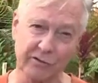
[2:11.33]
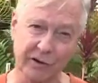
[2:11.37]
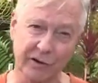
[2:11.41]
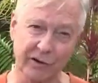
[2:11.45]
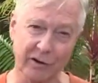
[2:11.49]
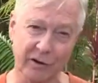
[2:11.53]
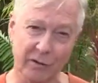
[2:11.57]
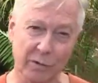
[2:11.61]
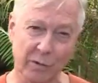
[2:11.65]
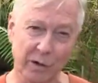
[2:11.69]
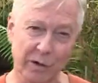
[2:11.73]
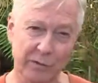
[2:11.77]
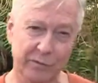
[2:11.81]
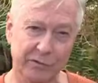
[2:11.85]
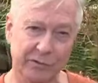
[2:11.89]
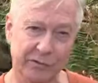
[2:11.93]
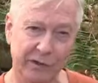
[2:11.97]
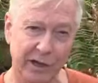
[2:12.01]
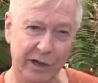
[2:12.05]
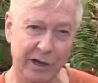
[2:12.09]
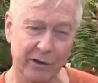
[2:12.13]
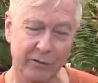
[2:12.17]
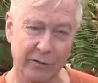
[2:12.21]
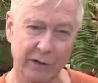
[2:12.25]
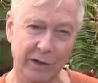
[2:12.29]
on our
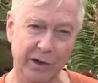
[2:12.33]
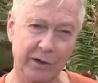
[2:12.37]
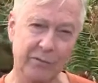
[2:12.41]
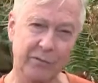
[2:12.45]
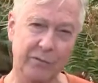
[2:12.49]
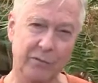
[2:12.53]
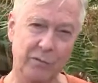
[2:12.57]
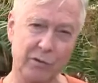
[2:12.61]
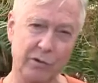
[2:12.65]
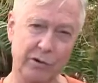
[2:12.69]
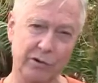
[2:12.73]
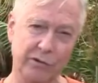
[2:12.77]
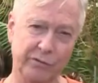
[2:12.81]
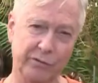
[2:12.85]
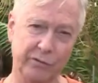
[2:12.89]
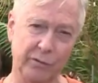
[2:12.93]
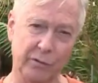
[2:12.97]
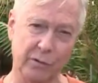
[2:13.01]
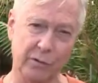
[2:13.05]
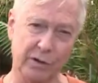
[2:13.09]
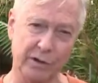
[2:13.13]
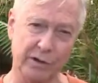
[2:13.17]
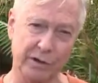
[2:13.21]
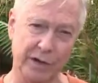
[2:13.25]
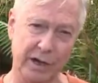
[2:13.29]
website at
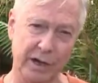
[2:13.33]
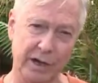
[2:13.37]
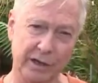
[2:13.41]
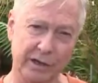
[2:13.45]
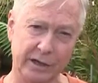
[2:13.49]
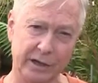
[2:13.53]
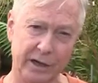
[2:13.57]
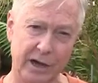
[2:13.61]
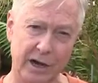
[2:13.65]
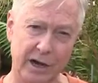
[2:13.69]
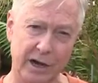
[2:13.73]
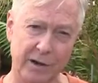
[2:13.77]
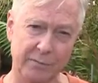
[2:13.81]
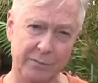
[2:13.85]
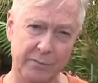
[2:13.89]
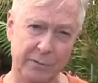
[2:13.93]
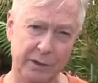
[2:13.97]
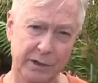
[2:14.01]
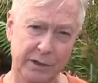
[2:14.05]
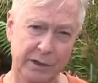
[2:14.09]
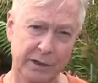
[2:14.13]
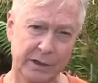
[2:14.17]
rainforestflora.com,